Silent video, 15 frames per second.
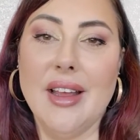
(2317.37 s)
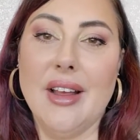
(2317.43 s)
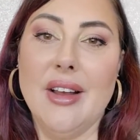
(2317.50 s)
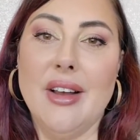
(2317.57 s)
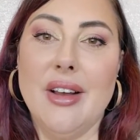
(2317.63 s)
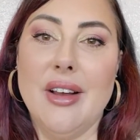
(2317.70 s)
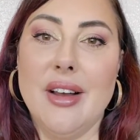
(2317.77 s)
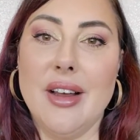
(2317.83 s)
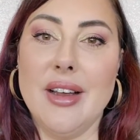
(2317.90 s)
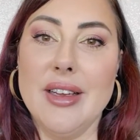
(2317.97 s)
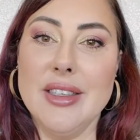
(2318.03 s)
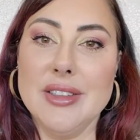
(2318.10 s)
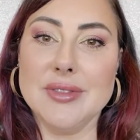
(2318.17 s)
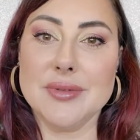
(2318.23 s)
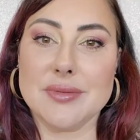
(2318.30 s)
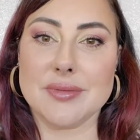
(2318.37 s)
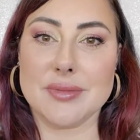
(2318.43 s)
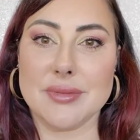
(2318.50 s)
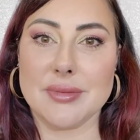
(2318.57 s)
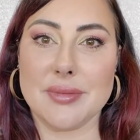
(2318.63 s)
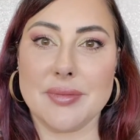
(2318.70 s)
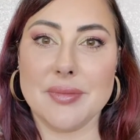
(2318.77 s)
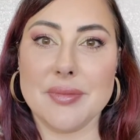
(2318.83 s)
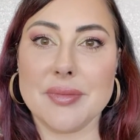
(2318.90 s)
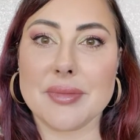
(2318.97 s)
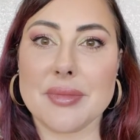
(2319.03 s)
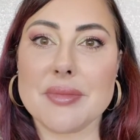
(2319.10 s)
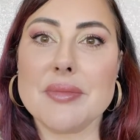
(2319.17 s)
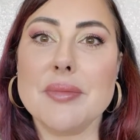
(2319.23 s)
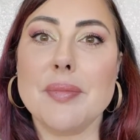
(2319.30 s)
Aw.
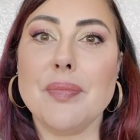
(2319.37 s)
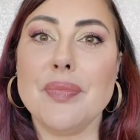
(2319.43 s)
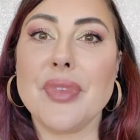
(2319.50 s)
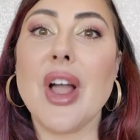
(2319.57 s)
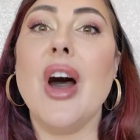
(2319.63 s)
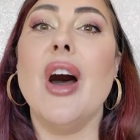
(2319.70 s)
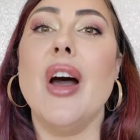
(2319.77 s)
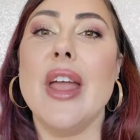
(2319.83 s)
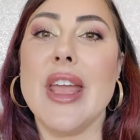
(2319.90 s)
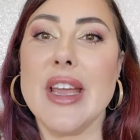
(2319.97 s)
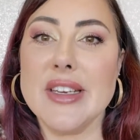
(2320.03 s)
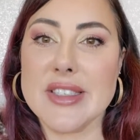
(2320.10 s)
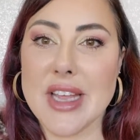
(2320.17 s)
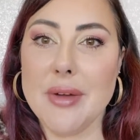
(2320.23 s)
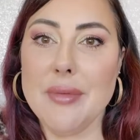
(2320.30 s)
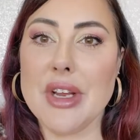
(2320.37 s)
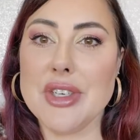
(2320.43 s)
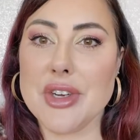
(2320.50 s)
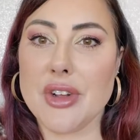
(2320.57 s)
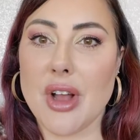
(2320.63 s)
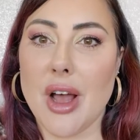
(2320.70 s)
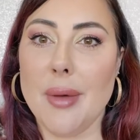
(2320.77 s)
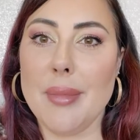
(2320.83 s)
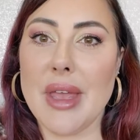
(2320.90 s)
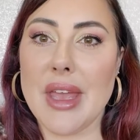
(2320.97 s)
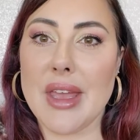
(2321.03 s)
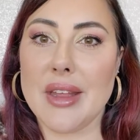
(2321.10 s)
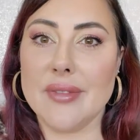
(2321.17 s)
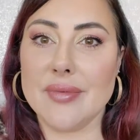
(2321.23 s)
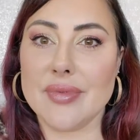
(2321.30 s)
Oh, Andy, I read your
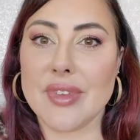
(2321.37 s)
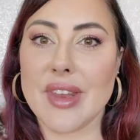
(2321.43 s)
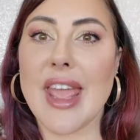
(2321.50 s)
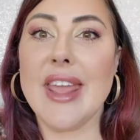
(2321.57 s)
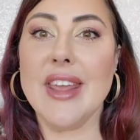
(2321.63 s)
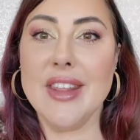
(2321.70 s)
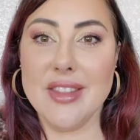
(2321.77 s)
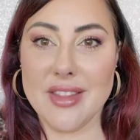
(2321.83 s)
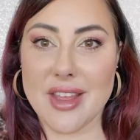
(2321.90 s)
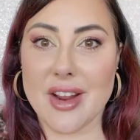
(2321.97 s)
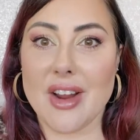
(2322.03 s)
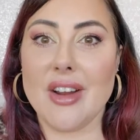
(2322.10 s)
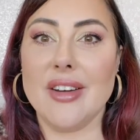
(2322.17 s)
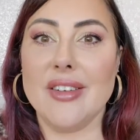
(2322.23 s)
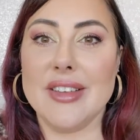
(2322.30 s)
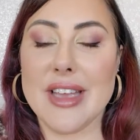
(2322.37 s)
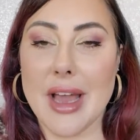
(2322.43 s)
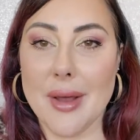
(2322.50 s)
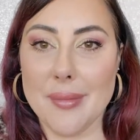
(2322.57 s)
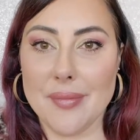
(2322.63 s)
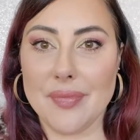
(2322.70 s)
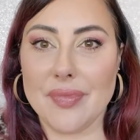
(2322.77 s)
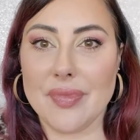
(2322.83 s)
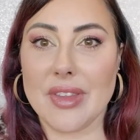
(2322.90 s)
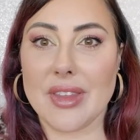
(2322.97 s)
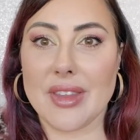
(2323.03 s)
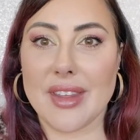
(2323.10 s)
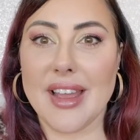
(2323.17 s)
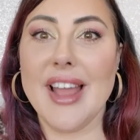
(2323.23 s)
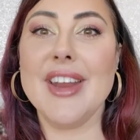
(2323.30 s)
comment. Hang in there. Yep.
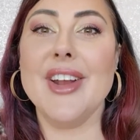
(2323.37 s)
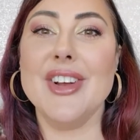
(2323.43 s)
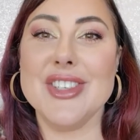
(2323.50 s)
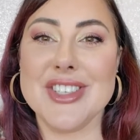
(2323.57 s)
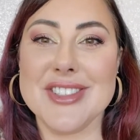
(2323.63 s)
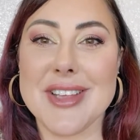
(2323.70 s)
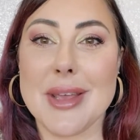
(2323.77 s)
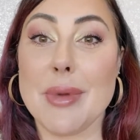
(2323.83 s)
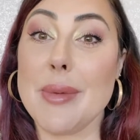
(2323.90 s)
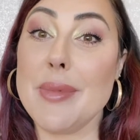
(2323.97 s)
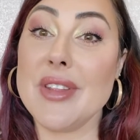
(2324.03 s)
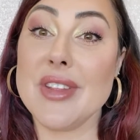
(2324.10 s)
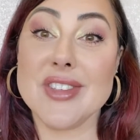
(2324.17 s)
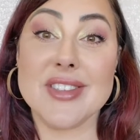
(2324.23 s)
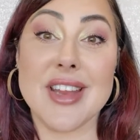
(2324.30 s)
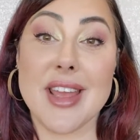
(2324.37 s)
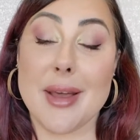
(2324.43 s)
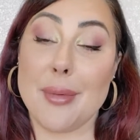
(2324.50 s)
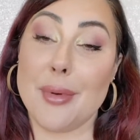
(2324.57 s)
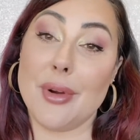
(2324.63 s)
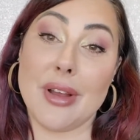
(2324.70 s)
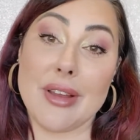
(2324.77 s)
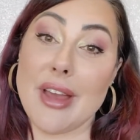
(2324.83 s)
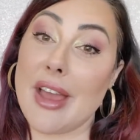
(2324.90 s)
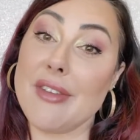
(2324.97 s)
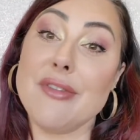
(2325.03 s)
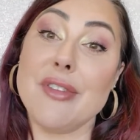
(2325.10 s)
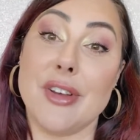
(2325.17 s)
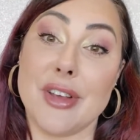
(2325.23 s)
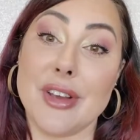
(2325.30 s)
I know. She's like, maybe they'll stay up, girl. I
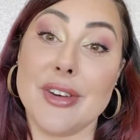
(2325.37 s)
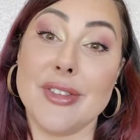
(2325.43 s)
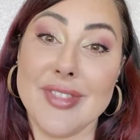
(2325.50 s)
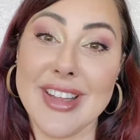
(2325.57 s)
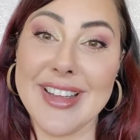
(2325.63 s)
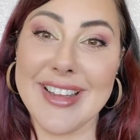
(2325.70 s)
feel you.